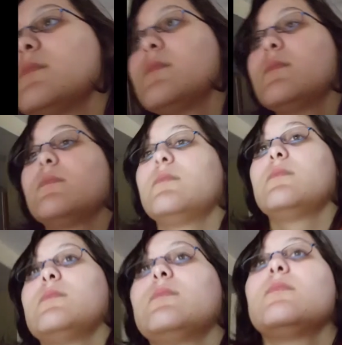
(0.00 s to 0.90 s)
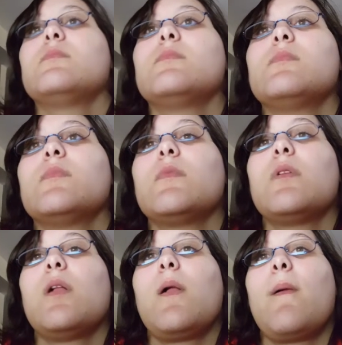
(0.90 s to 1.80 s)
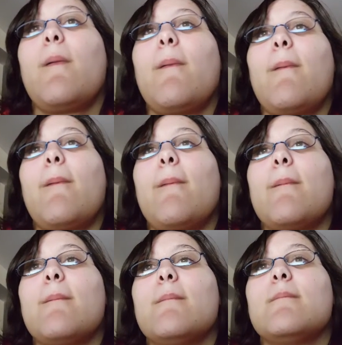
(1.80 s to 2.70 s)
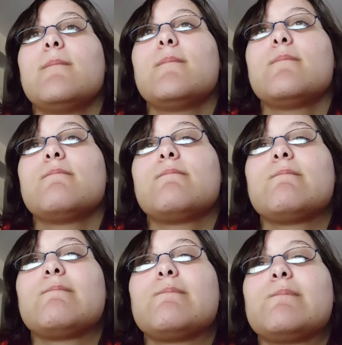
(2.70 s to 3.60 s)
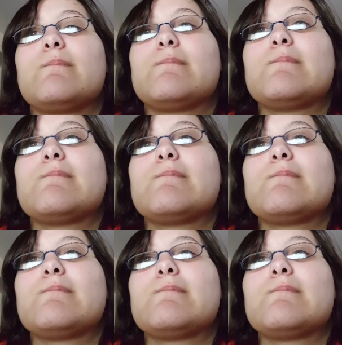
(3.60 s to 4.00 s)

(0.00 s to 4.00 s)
Nothing is said.